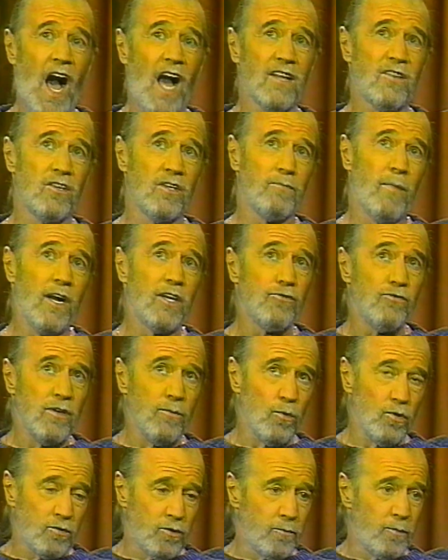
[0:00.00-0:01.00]
see, my
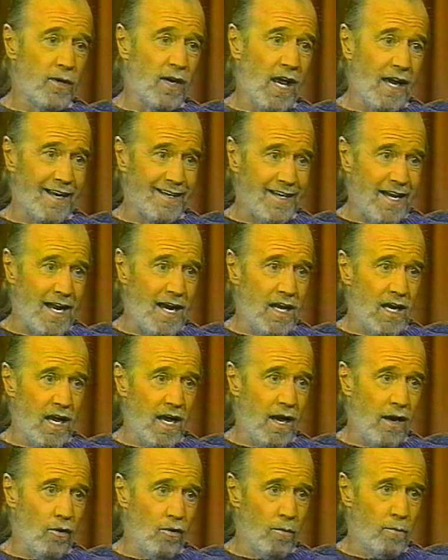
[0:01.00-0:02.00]
dream was to be like a Danny
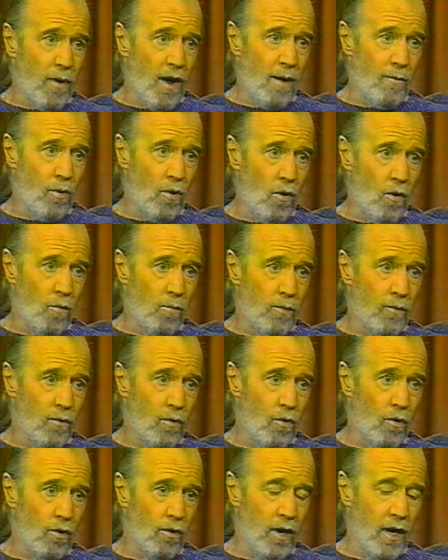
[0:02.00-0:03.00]
Kaye or a Bob Hope
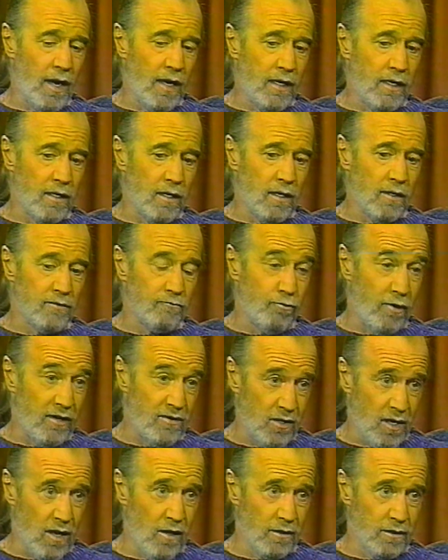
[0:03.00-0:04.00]
or a
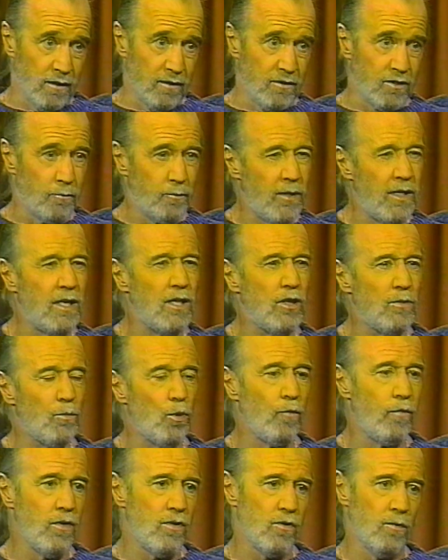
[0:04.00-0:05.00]
Red Skelton, to be in the
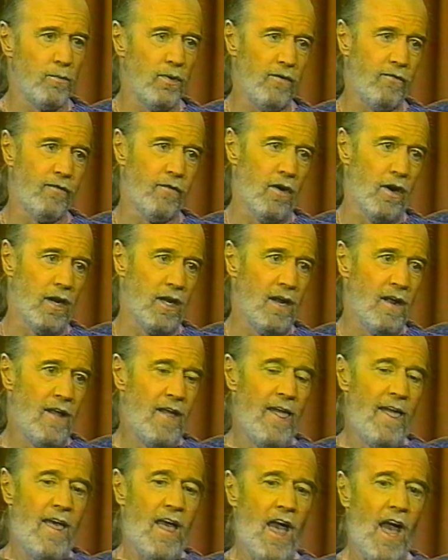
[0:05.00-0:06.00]
movies and be funny.
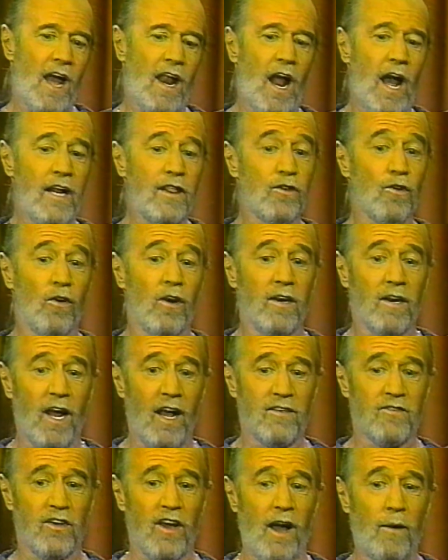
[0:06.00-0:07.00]
And I thought,
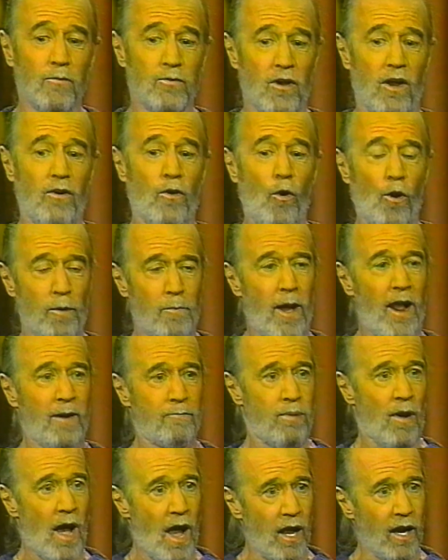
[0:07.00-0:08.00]
I was on
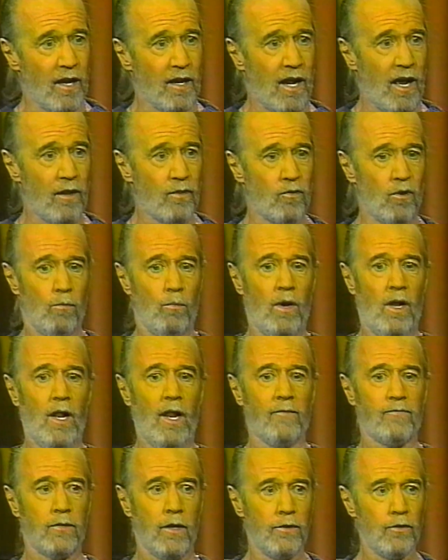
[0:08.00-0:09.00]
automatic pilot. I thought, well,
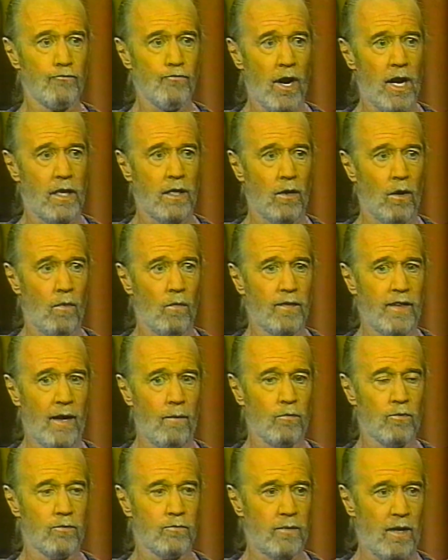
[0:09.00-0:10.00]
I've done the radio.
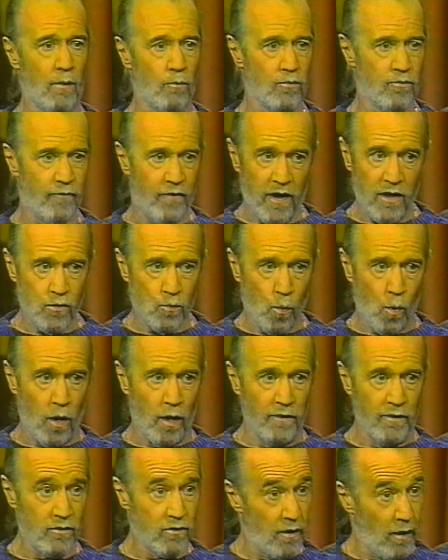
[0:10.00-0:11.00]
That was phase
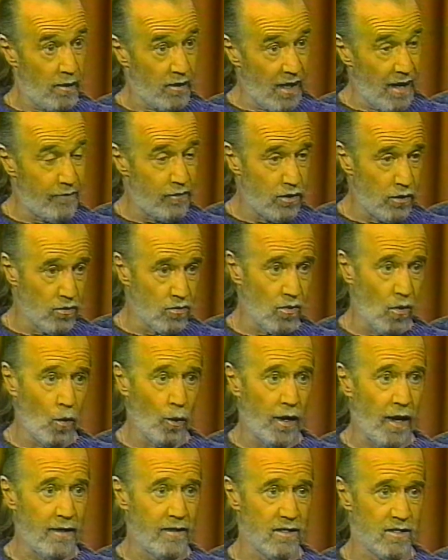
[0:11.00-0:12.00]
one. This is 11 years
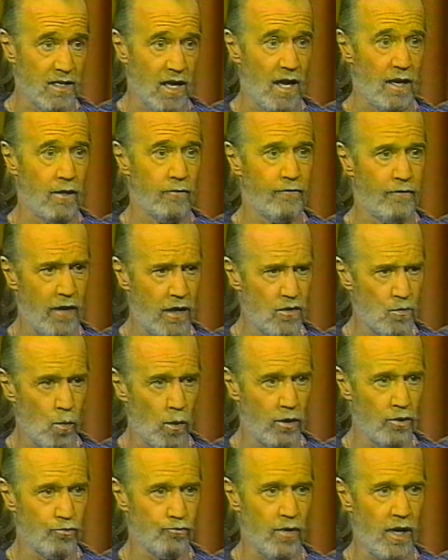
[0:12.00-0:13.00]
old, I decided. Phase
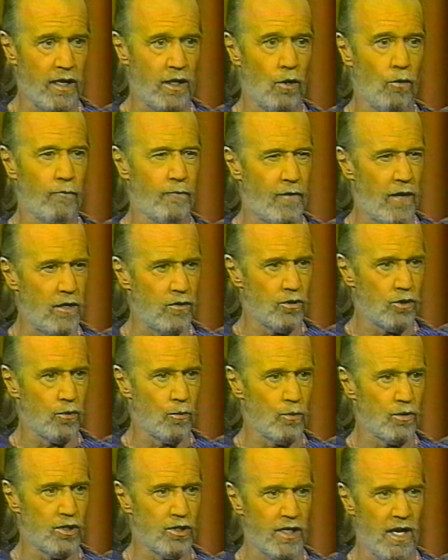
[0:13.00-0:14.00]
one is radio. Phase
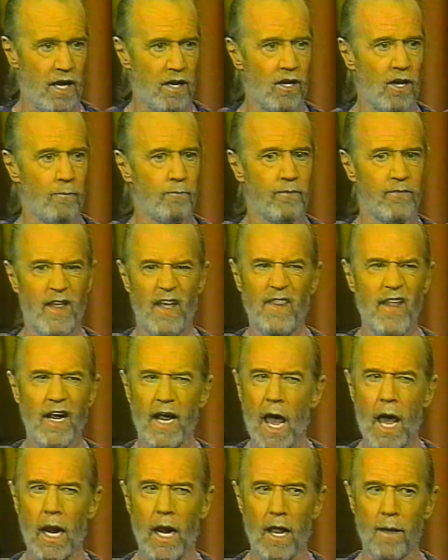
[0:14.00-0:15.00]
two is stand-up. Then they
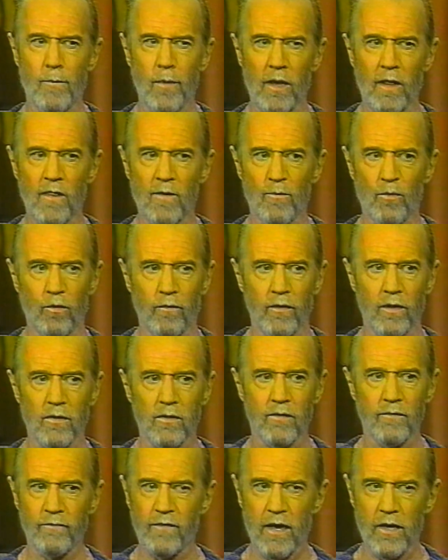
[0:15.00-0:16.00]
got to let me in the
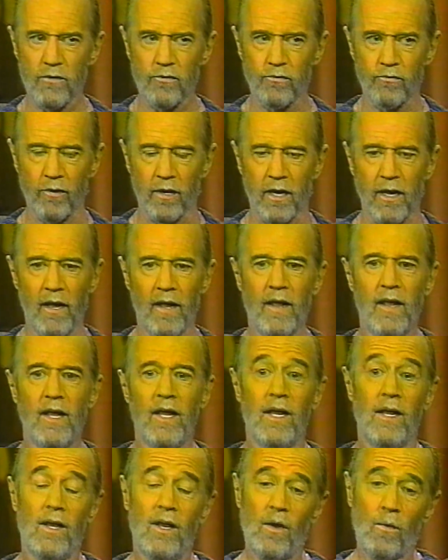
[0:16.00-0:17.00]
movies. Phase three.
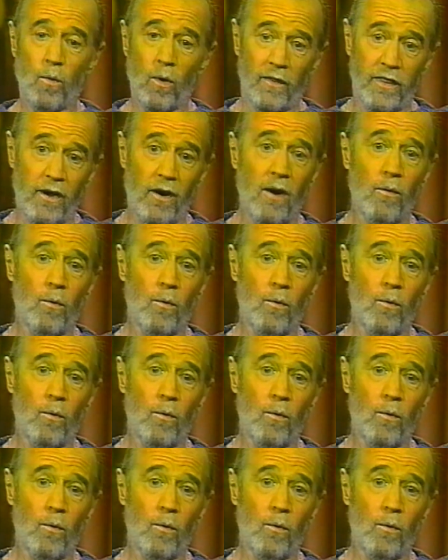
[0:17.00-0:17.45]
Well, there